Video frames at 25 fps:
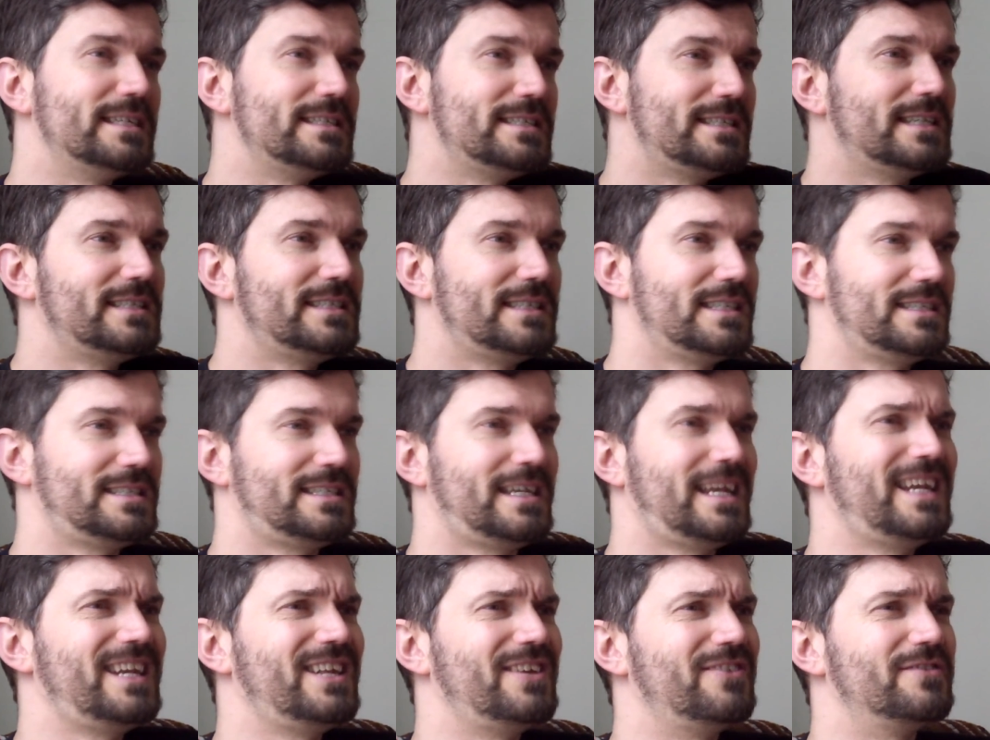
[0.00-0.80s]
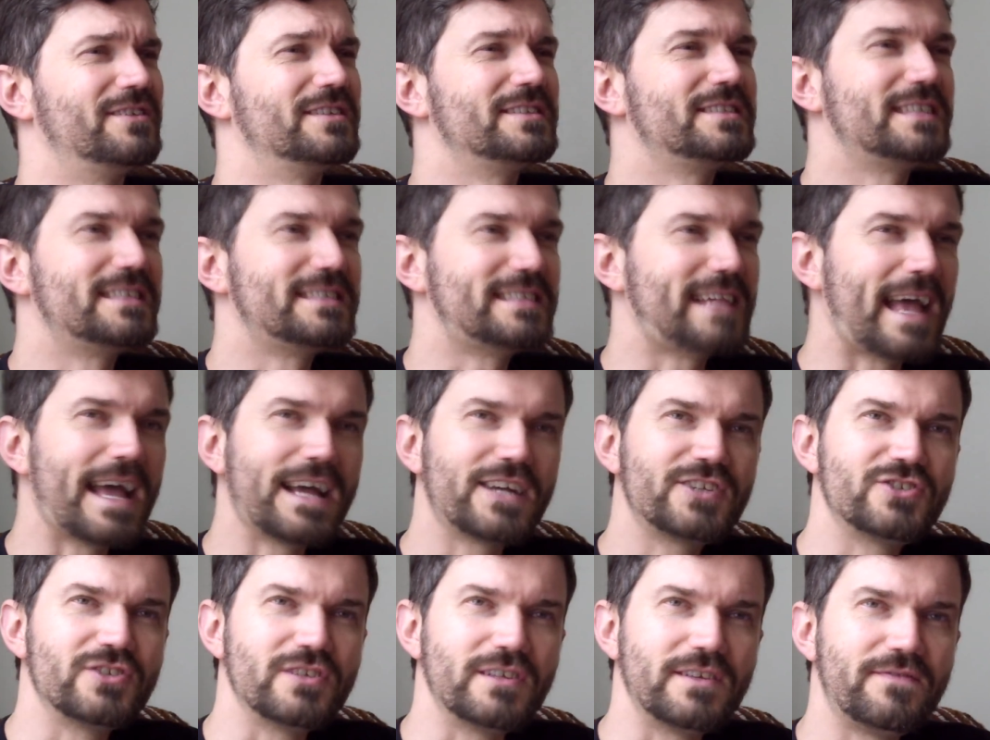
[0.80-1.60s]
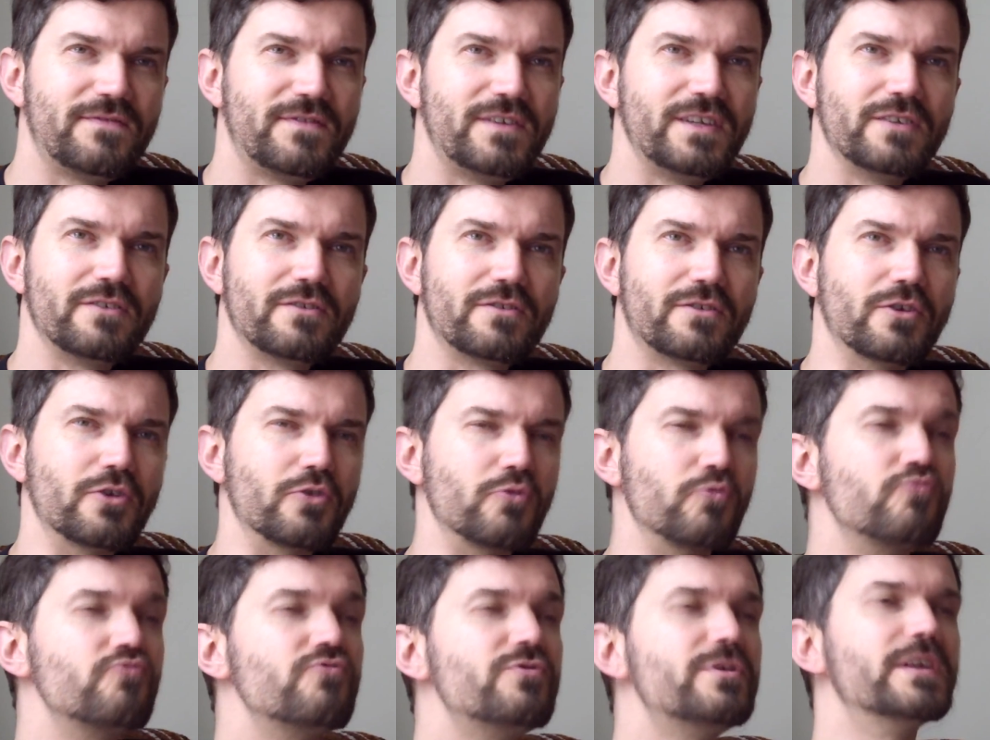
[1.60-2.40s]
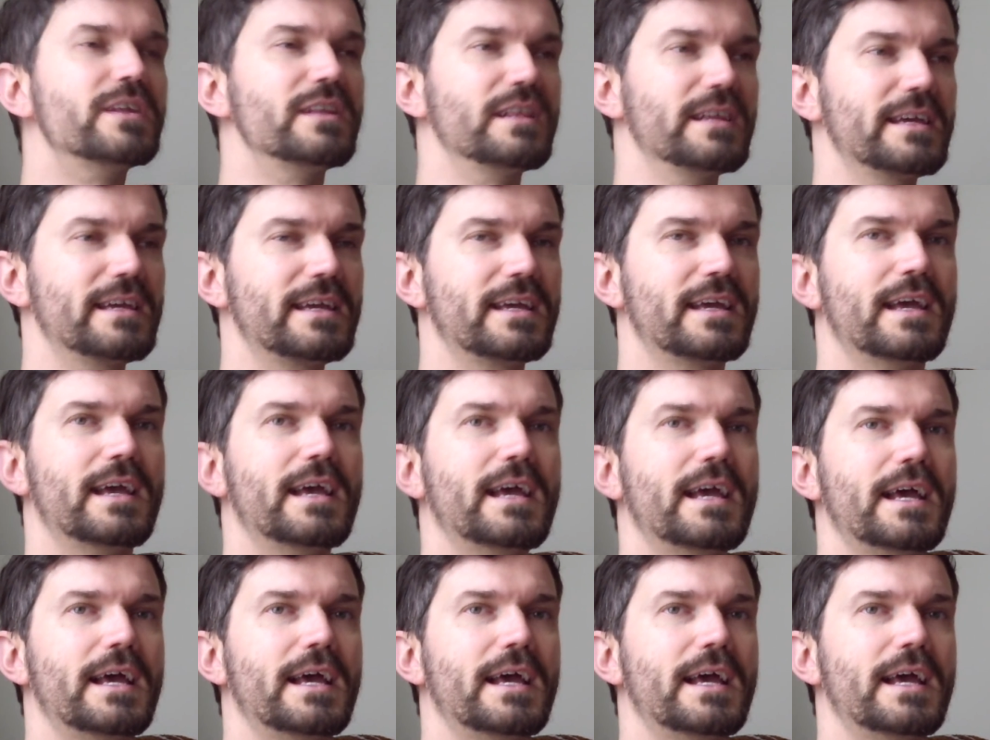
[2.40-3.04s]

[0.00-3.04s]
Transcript: Is this sustaining you? Does this actually feel good? Really?